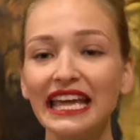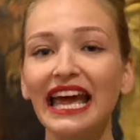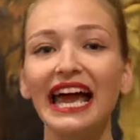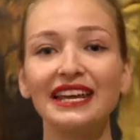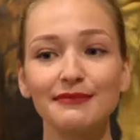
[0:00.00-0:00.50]

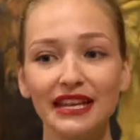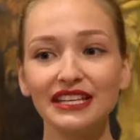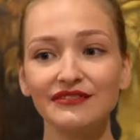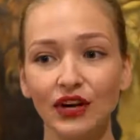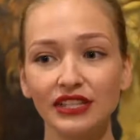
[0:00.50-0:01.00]
and many
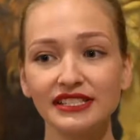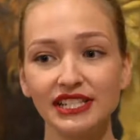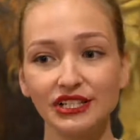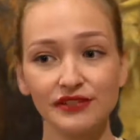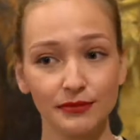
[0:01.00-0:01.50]

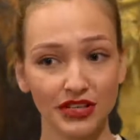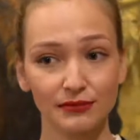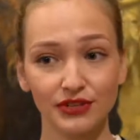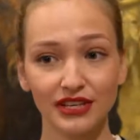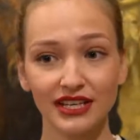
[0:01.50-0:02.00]
volunteers from the
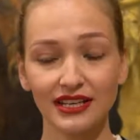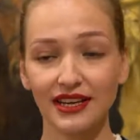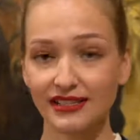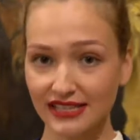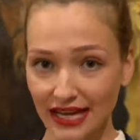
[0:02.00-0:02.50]
community
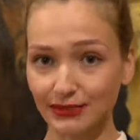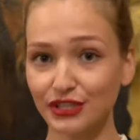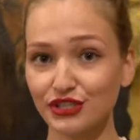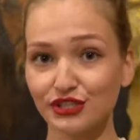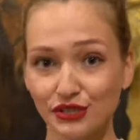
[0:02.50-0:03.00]

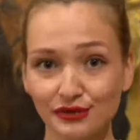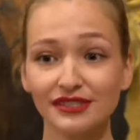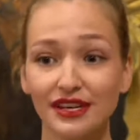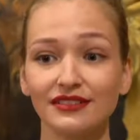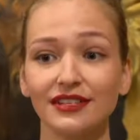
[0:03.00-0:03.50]
established new
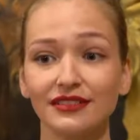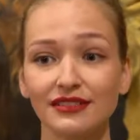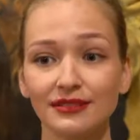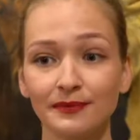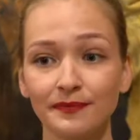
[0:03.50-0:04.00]
standards.